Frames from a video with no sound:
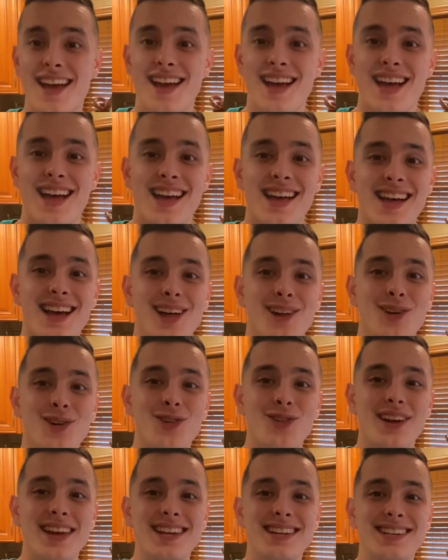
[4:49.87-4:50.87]
Hello,
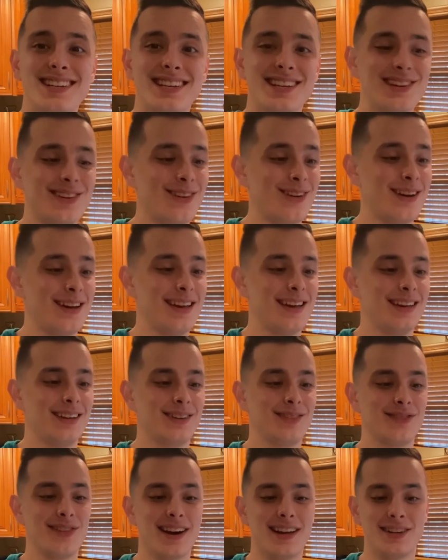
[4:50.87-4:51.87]
reindeer.
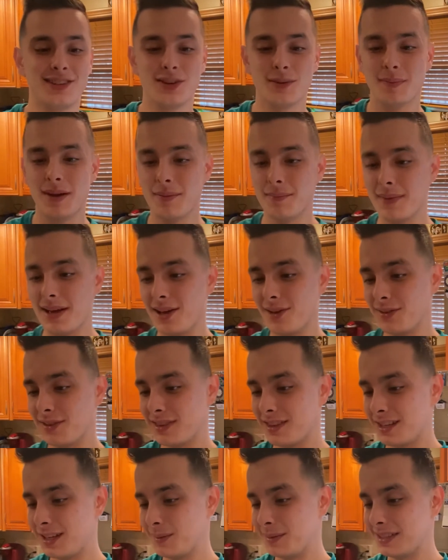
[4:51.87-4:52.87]
Right into my mouth.
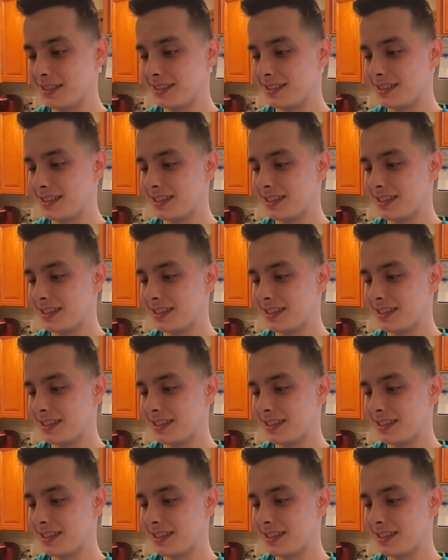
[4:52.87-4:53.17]
Let me just...